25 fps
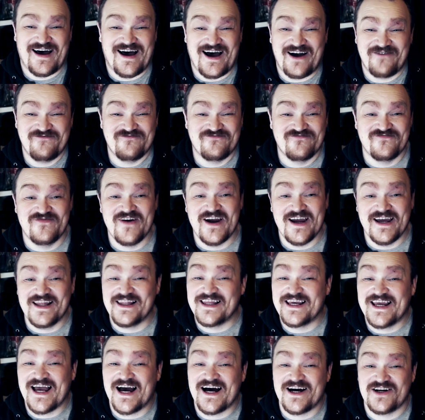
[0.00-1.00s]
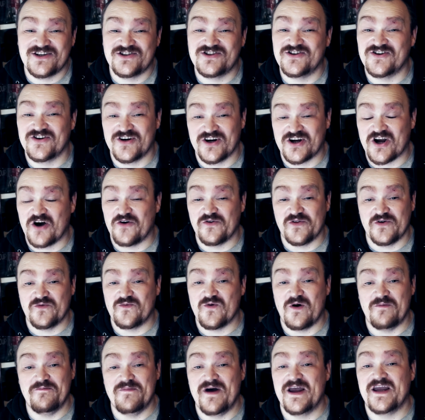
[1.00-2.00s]
I really can't sugarcoat that
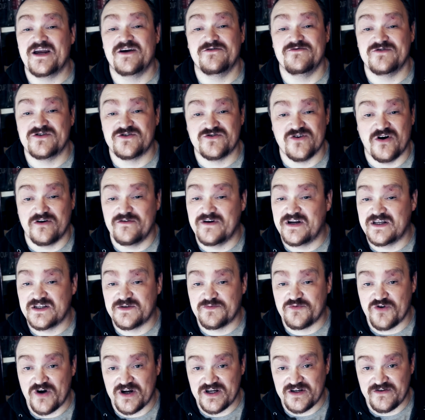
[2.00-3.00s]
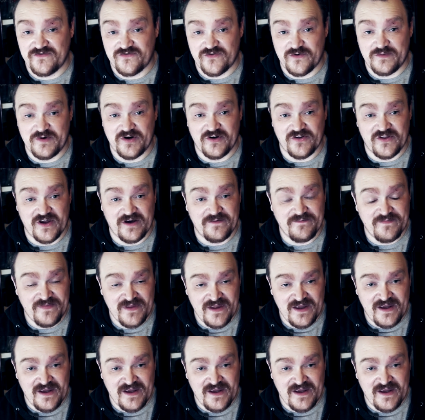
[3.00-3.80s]
one maker is drawing inspiration from another.